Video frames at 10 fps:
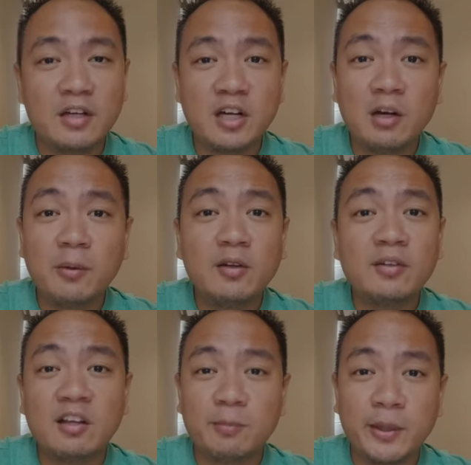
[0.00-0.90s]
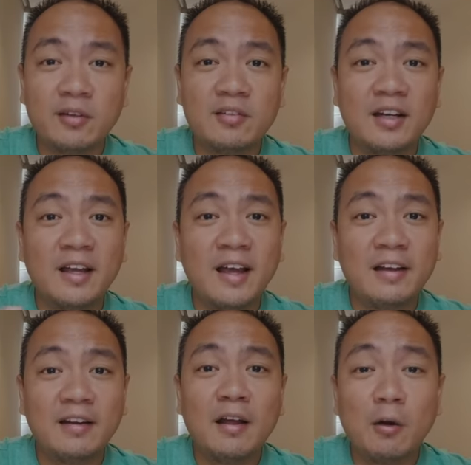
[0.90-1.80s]
And sharing with you the experience that I
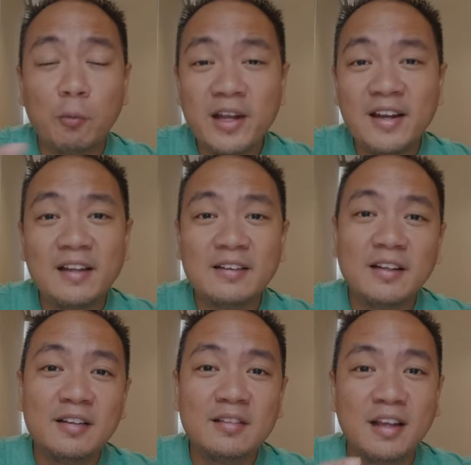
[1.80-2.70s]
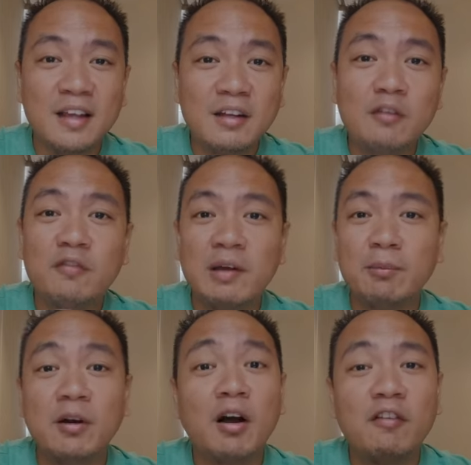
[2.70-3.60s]
had when I did this in
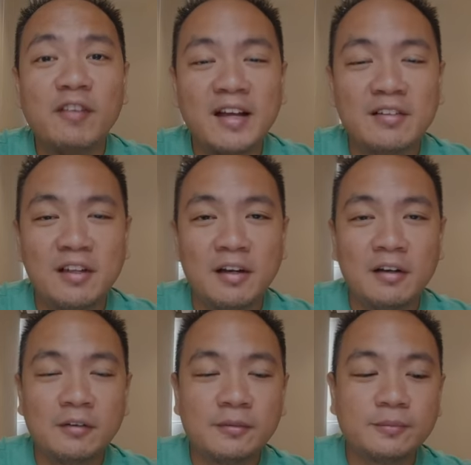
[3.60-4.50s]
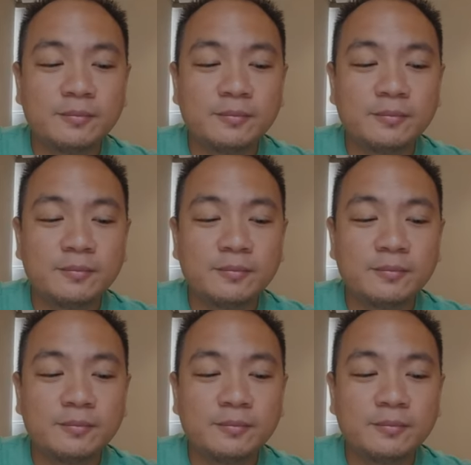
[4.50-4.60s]
November of last year,